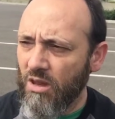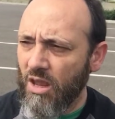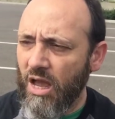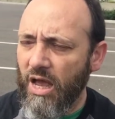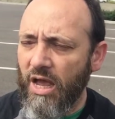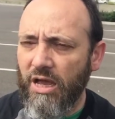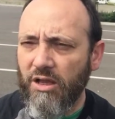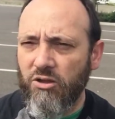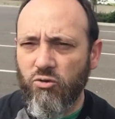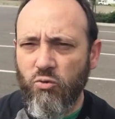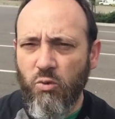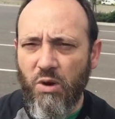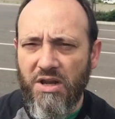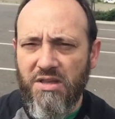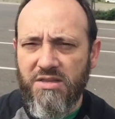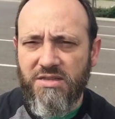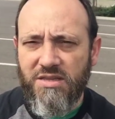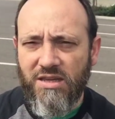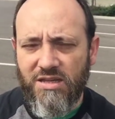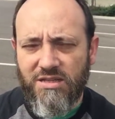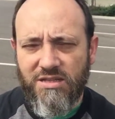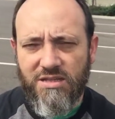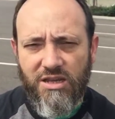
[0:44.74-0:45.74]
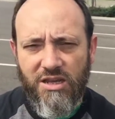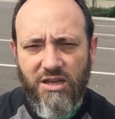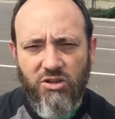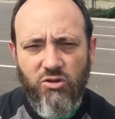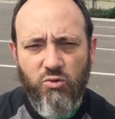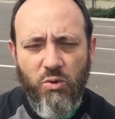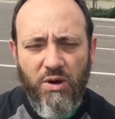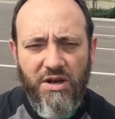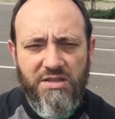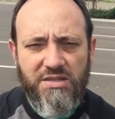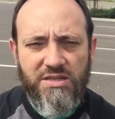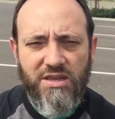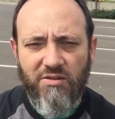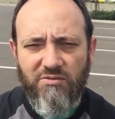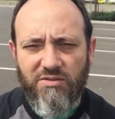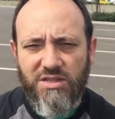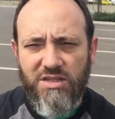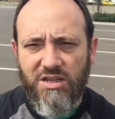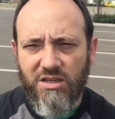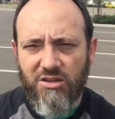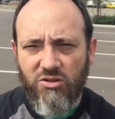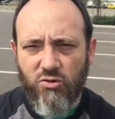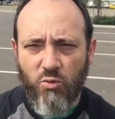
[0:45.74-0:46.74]
uh, 2016,
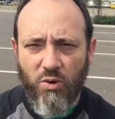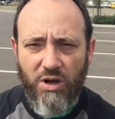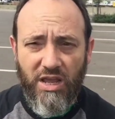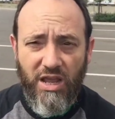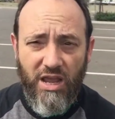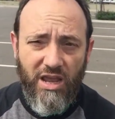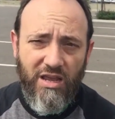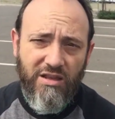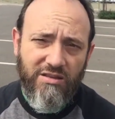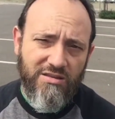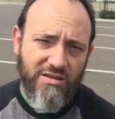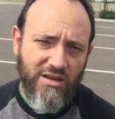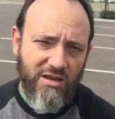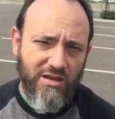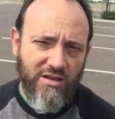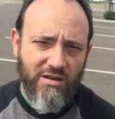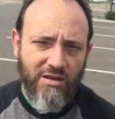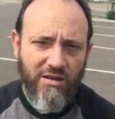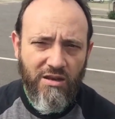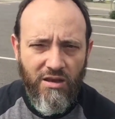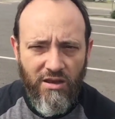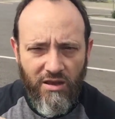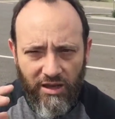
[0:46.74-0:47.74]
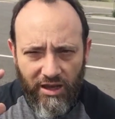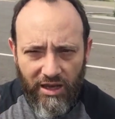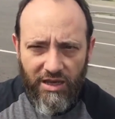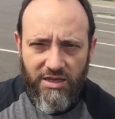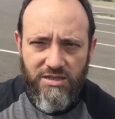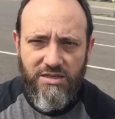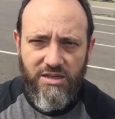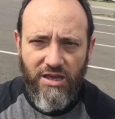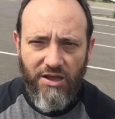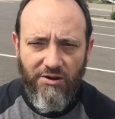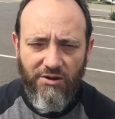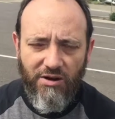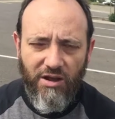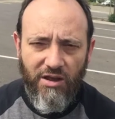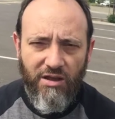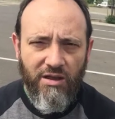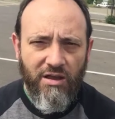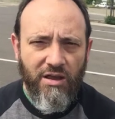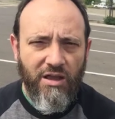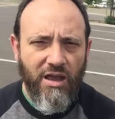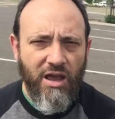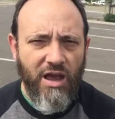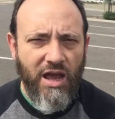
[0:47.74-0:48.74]
2017, 2018, etc.,
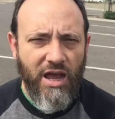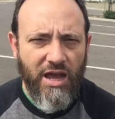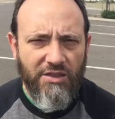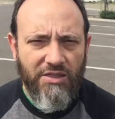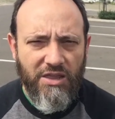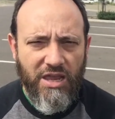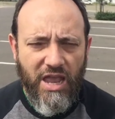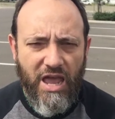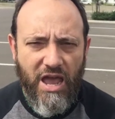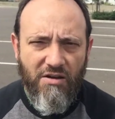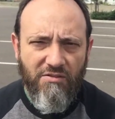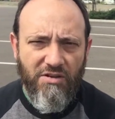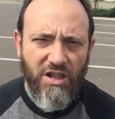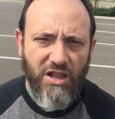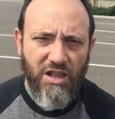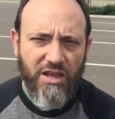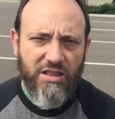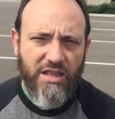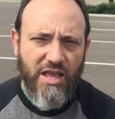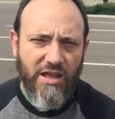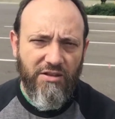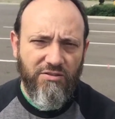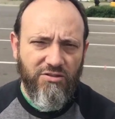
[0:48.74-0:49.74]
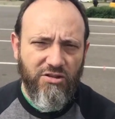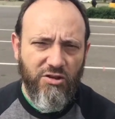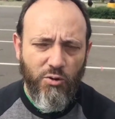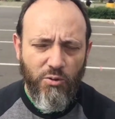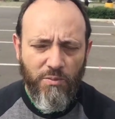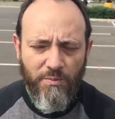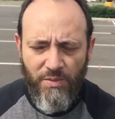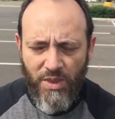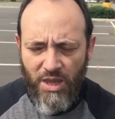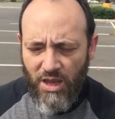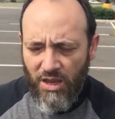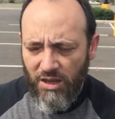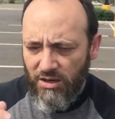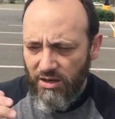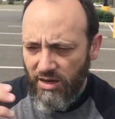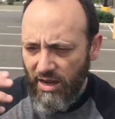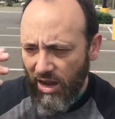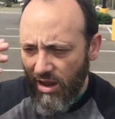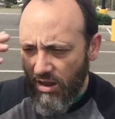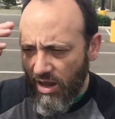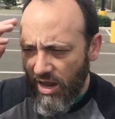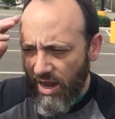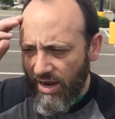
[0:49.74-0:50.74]
uh, they have it like that too.
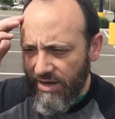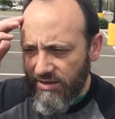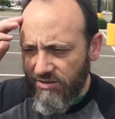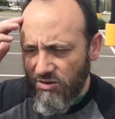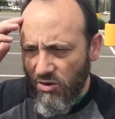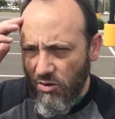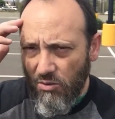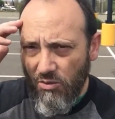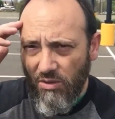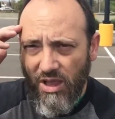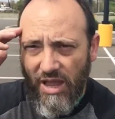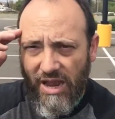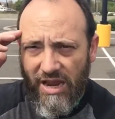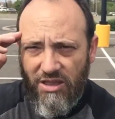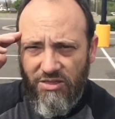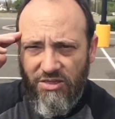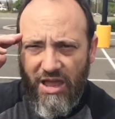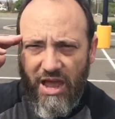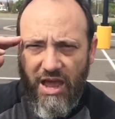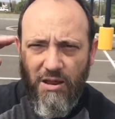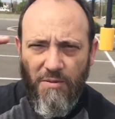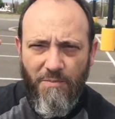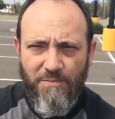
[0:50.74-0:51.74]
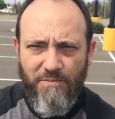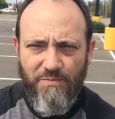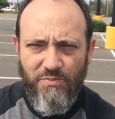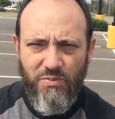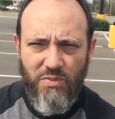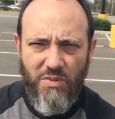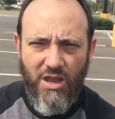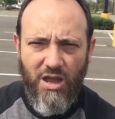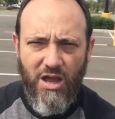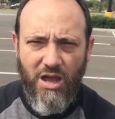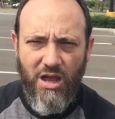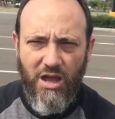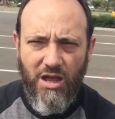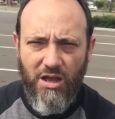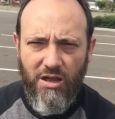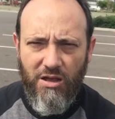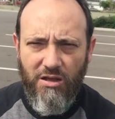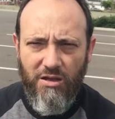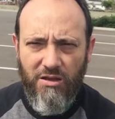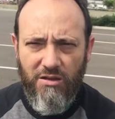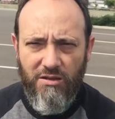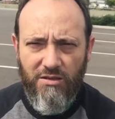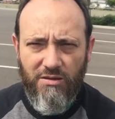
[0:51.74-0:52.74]
Now, I don't like that
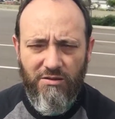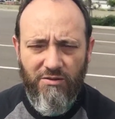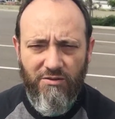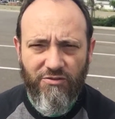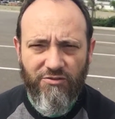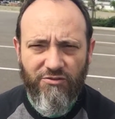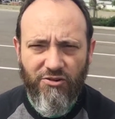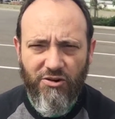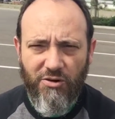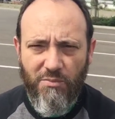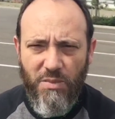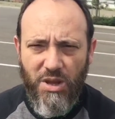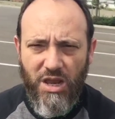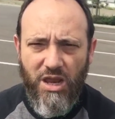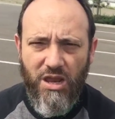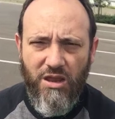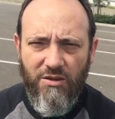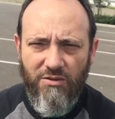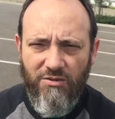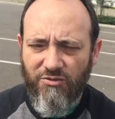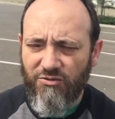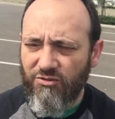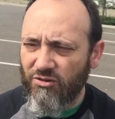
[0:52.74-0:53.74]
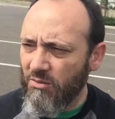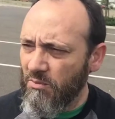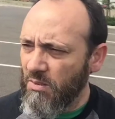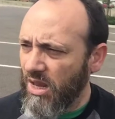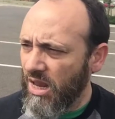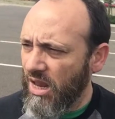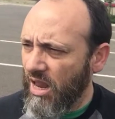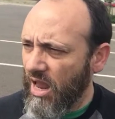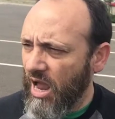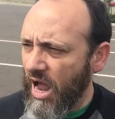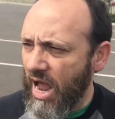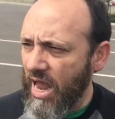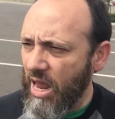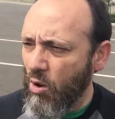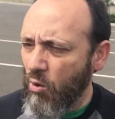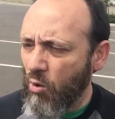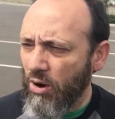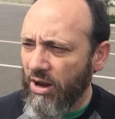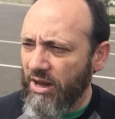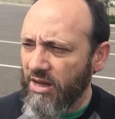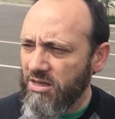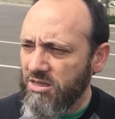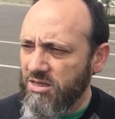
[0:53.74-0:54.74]
uh, for me. For me, I
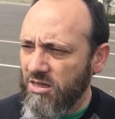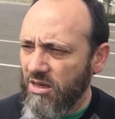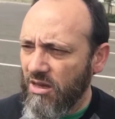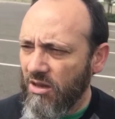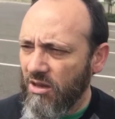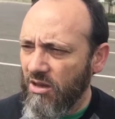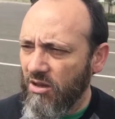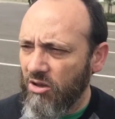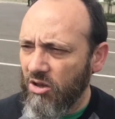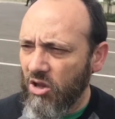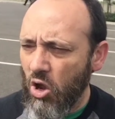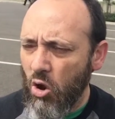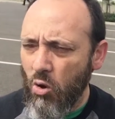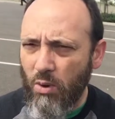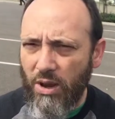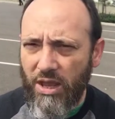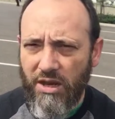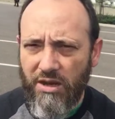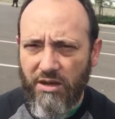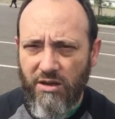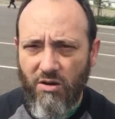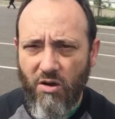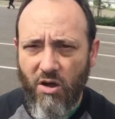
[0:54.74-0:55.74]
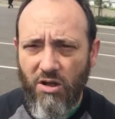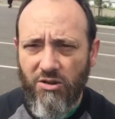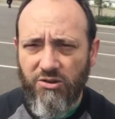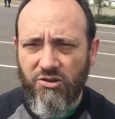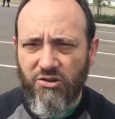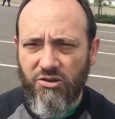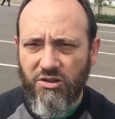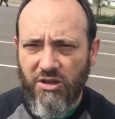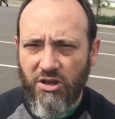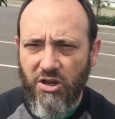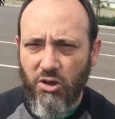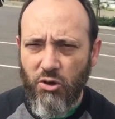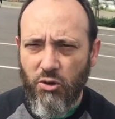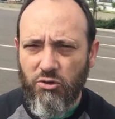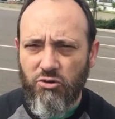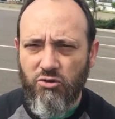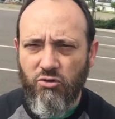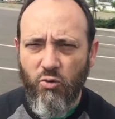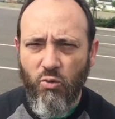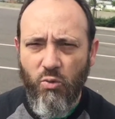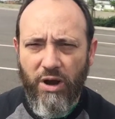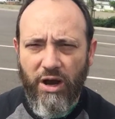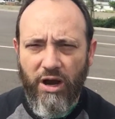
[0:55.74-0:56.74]
always go in and alter the
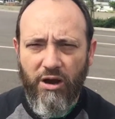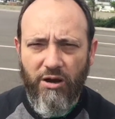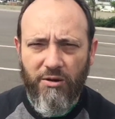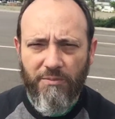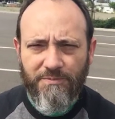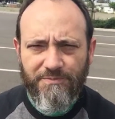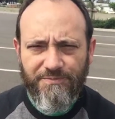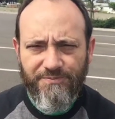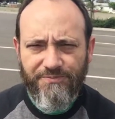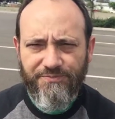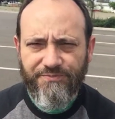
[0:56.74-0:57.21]
code to where